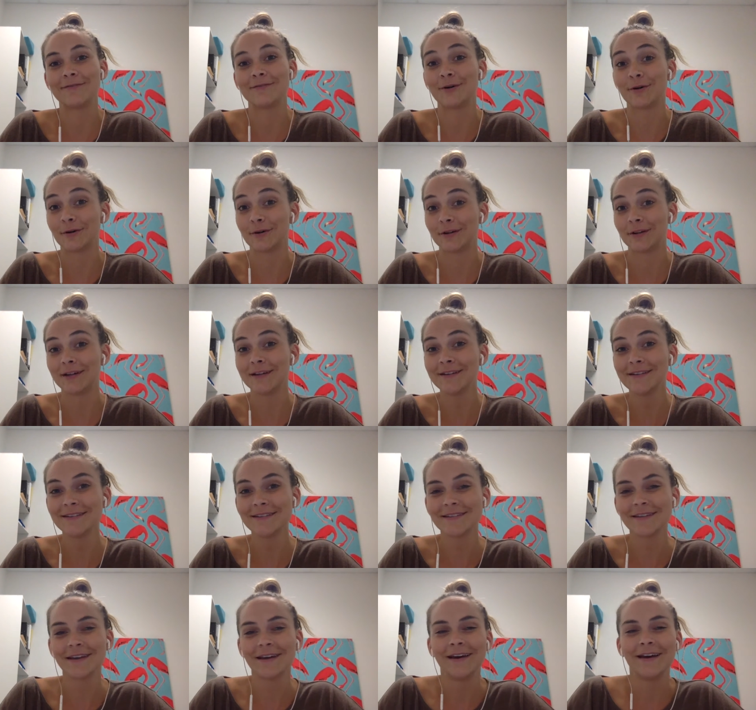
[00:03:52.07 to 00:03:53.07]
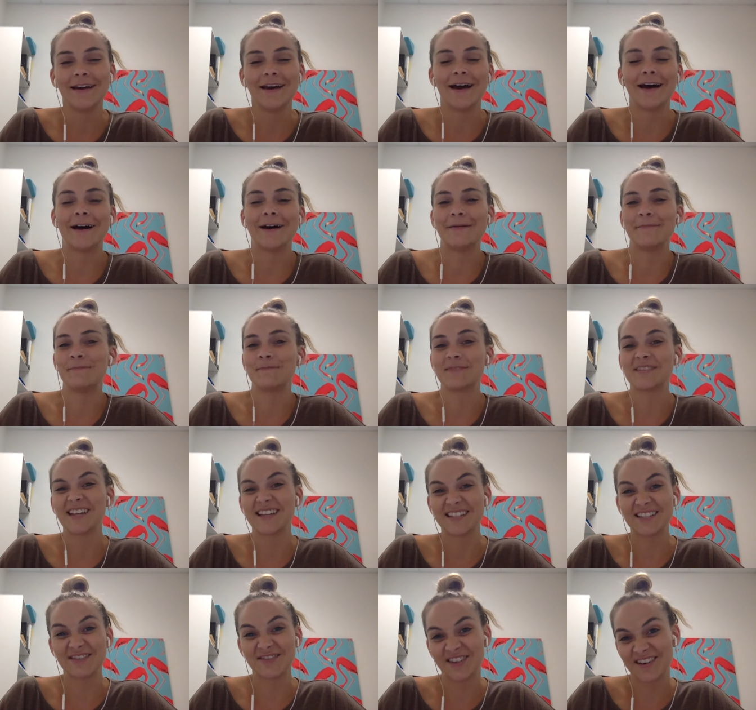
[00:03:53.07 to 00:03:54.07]
toddlers,
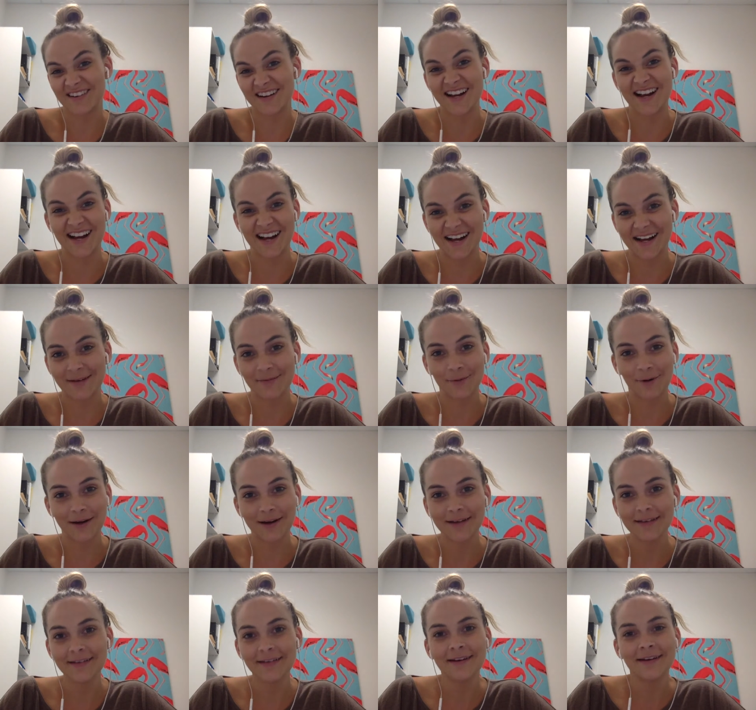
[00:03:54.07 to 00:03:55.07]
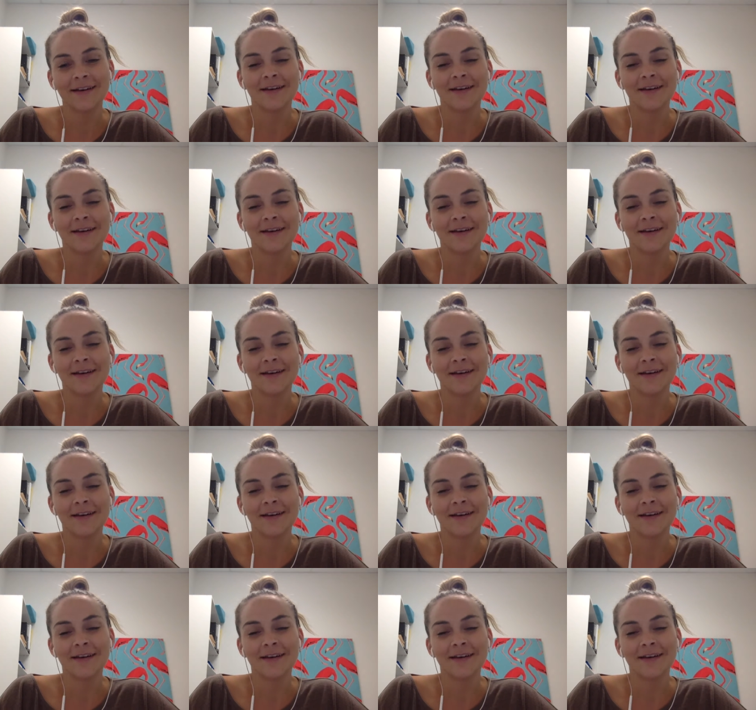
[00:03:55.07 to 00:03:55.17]
that's a very hard one.